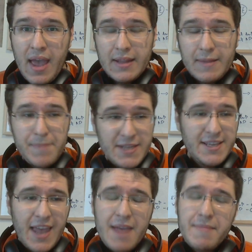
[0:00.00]
The
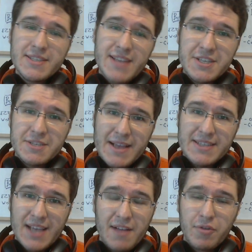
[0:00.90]
PC gamers such as
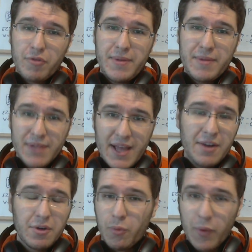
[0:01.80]
myself who've been
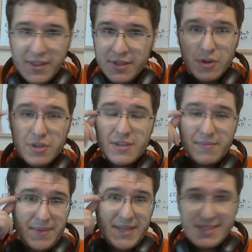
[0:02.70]
playing on Windows
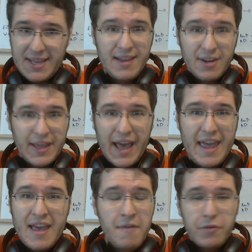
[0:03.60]
PC, okay,
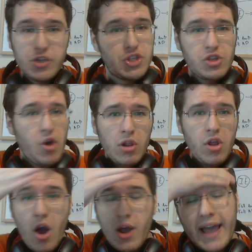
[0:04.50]
for so
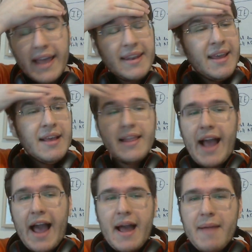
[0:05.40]
long,
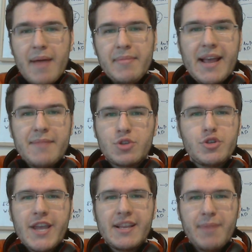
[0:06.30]
I'm so
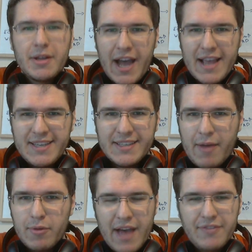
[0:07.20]
scared about the idea that
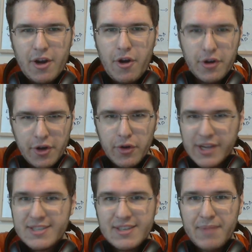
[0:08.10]
I will have to learn
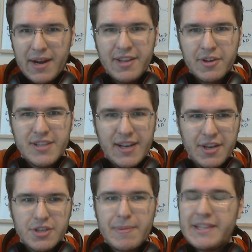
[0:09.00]

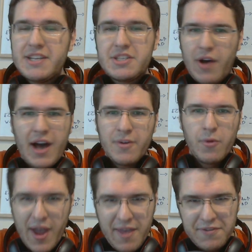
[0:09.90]
Linux, but there's no other
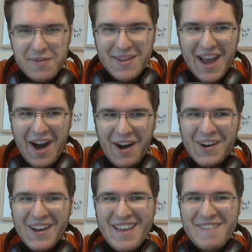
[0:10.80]
way for me now.
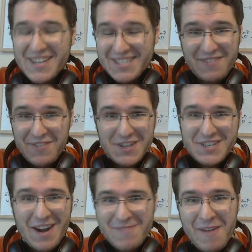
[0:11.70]
Because in the
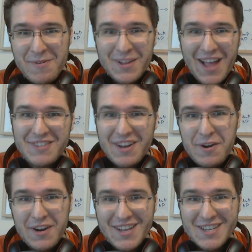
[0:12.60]
future I probably will have to
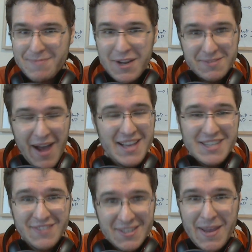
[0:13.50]
learn Linux because
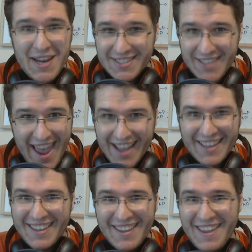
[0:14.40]
Microsoft has been a
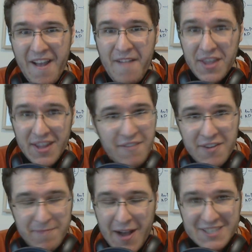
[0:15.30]
dick. In
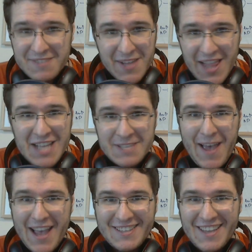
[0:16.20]
every possible
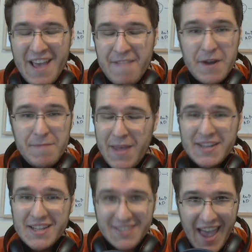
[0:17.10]
aspect. They're
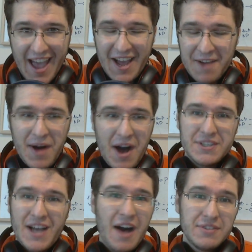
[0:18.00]
being a dick
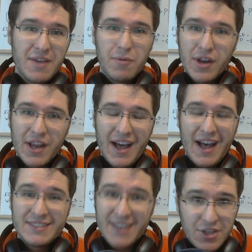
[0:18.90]
about how they want
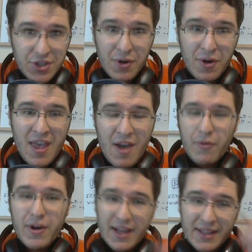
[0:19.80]
to treat you,
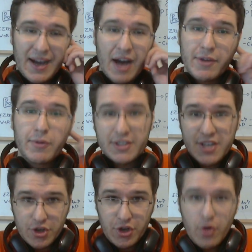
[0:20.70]
with
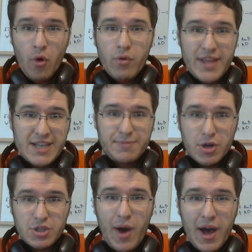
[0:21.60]

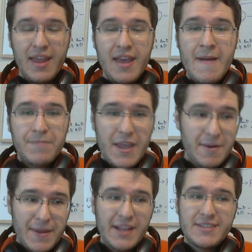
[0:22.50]
Xbox One. They are
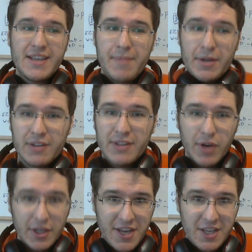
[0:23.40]
being a dick about how they
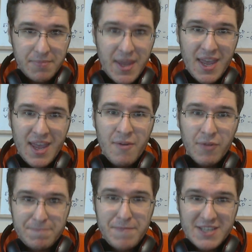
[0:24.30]
want to treat me
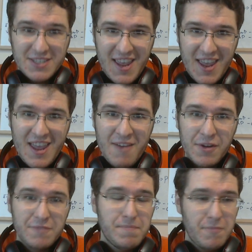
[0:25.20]
with PC,
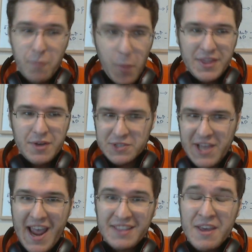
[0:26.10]
with Windows
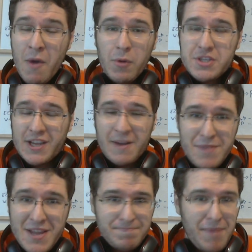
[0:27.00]
8, which is a
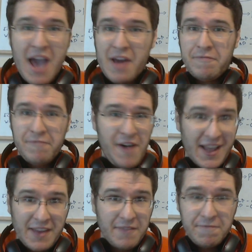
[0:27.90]
complete pile of
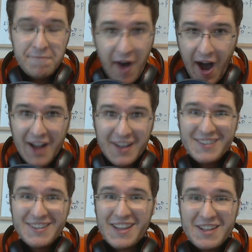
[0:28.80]
fucking fuck.
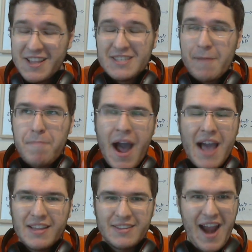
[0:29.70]
Like, it's a
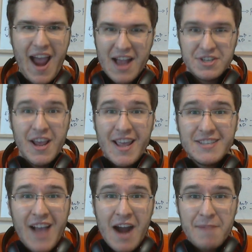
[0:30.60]
pile of trash.
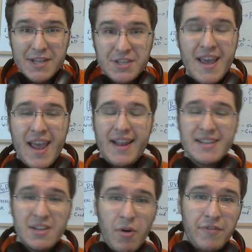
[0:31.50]
It's garbage. It
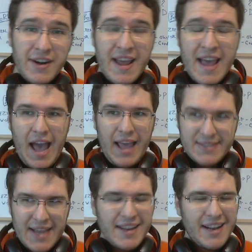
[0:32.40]

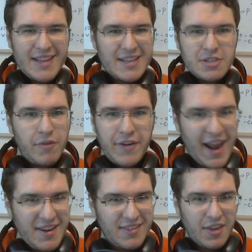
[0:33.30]
technically doesn't offer
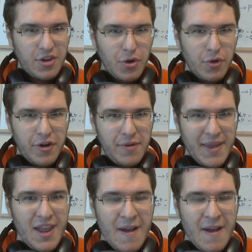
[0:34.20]
anything new for me.